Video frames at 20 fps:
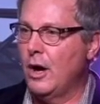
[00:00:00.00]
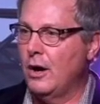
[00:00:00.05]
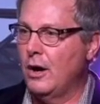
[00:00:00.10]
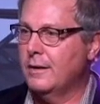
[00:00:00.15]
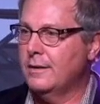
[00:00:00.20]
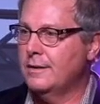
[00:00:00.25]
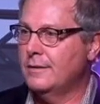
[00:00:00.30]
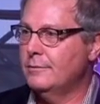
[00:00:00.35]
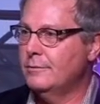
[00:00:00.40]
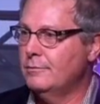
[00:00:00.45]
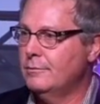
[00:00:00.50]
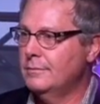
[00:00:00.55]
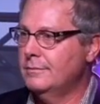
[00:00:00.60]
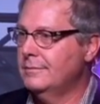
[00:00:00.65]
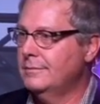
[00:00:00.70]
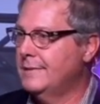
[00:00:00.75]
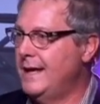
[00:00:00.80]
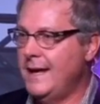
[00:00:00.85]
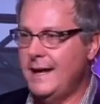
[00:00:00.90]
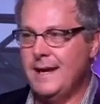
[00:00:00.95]
are
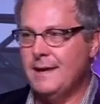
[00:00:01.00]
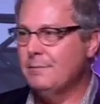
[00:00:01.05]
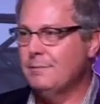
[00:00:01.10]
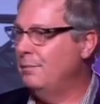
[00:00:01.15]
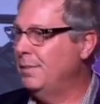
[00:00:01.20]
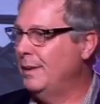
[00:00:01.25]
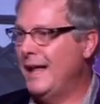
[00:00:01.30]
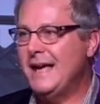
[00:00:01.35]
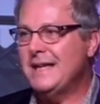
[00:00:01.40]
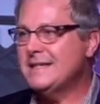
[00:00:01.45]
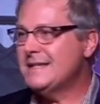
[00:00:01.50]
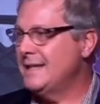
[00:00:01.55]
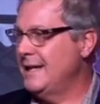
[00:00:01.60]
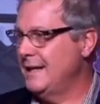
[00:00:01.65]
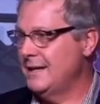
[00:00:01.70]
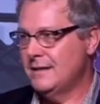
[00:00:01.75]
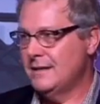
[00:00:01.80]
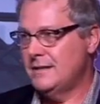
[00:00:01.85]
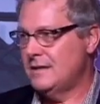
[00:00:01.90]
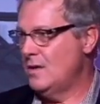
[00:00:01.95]
getting
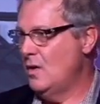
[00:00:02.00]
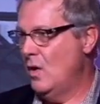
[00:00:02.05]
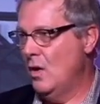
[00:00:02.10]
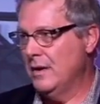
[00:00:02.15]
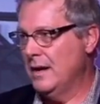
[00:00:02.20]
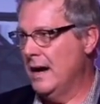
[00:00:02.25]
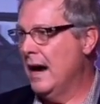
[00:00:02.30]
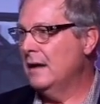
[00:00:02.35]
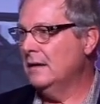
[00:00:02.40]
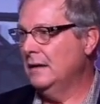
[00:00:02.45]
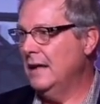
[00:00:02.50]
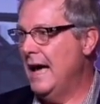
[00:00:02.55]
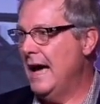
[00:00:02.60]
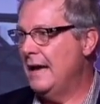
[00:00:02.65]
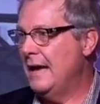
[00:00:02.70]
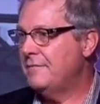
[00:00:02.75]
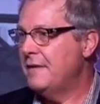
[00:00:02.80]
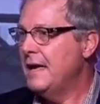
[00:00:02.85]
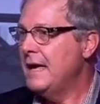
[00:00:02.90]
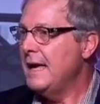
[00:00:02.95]
blessings on our
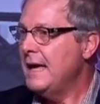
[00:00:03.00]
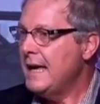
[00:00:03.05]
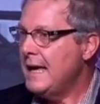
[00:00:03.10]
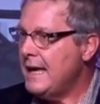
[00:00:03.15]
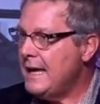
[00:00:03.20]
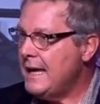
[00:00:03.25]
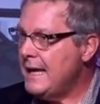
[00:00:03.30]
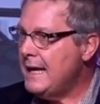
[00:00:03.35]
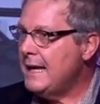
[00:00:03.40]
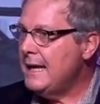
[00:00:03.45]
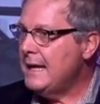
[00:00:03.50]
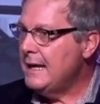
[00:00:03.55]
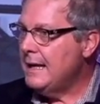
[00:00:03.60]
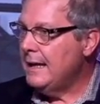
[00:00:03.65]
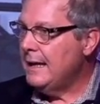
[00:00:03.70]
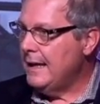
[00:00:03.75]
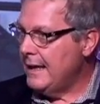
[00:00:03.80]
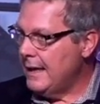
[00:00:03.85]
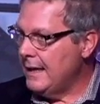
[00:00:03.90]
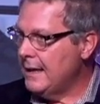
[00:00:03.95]
life. He
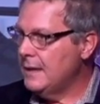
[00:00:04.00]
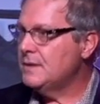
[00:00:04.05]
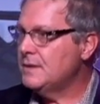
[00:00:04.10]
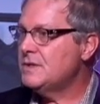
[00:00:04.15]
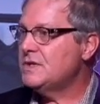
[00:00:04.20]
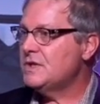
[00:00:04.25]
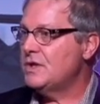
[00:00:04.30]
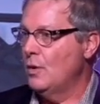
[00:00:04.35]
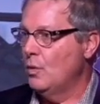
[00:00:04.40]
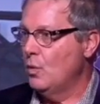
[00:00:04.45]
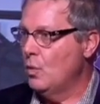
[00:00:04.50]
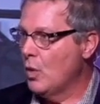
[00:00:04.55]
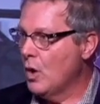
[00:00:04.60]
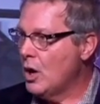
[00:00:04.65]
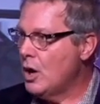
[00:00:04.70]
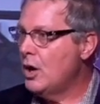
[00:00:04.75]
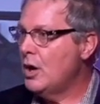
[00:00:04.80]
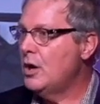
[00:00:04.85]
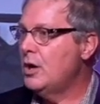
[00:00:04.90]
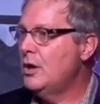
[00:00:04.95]
is the
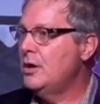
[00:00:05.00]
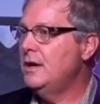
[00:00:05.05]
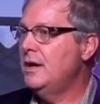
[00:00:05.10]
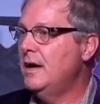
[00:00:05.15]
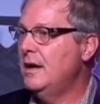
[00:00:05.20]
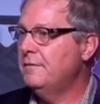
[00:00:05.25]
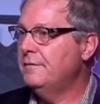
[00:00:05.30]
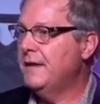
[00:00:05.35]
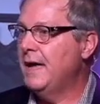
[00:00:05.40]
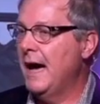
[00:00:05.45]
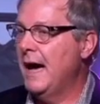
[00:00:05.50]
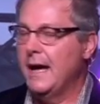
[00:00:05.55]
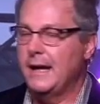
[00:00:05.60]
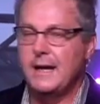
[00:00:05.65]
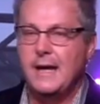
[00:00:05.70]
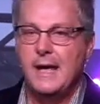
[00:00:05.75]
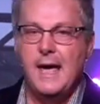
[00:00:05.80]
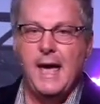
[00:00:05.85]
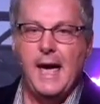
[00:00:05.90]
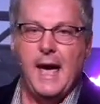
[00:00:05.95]
Word of
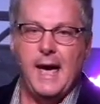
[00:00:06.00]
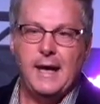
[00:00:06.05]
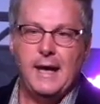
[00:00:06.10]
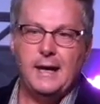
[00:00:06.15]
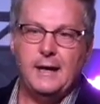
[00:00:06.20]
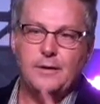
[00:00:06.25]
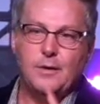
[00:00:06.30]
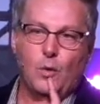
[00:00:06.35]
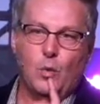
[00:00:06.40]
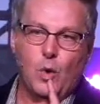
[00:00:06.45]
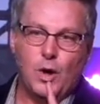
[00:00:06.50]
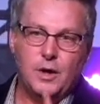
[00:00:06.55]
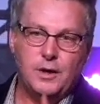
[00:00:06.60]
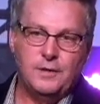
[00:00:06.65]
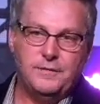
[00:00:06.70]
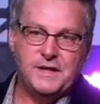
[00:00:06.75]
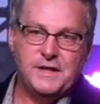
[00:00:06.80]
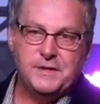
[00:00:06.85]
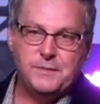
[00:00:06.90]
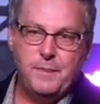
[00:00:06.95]
God. And at the
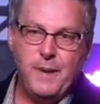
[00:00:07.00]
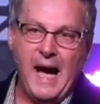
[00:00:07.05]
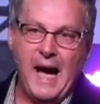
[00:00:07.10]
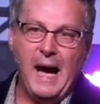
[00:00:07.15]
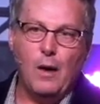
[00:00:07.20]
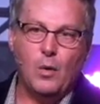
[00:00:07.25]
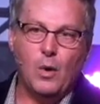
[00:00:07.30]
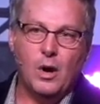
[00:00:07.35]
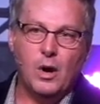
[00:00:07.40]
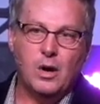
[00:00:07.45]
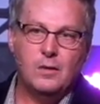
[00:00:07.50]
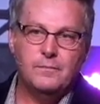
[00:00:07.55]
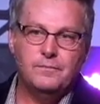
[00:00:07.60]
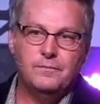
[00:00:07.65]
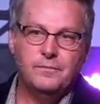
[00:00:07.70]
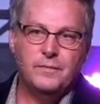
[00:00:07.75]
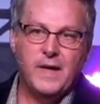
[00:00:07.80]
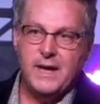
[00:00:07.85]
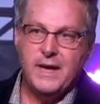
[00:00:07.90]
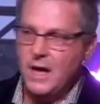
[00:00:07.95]
word of his power,
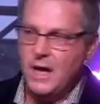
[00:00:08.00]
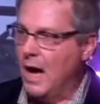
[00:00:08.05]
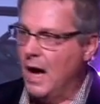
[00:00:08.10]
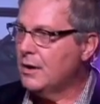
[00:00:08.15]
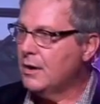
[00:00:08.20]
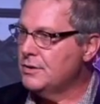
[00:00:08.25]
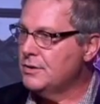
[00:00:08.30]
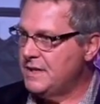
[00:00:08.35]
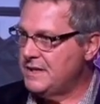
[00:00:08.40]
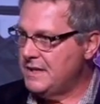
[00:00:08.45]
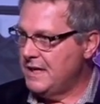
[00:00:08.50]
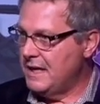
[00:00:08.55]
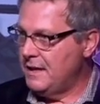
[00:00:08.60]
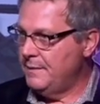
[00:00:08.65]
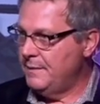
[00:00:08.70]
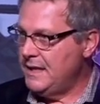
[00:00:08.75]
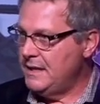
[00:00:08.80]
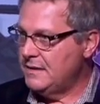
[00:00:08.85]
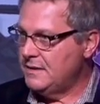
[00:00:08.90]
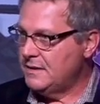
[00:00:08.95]
he conquers his
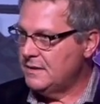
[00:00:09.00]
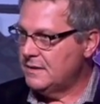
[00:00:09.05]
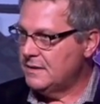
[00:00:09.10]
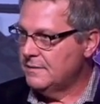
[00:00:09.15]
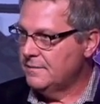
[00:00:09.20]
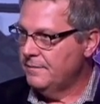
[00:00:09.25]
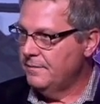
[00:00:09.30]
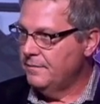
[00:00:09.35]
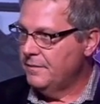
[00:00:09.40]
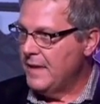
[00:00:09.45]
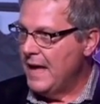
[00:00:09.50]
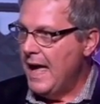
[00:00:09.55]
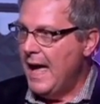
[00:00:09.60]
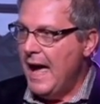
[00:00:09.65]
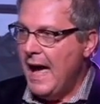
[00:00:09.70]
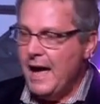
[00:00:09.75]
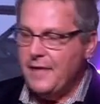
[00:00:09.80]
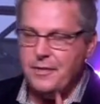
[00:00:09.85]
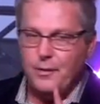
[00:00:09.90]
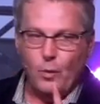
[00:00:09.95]
enemies.
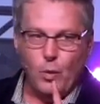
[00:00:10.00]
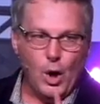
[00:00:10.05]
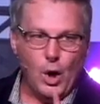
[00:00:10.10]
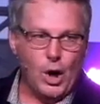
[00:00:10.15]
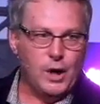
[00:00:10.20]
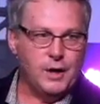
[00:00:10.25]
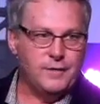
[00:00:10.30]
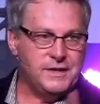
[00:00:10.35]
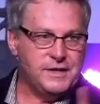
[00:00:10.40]
At the word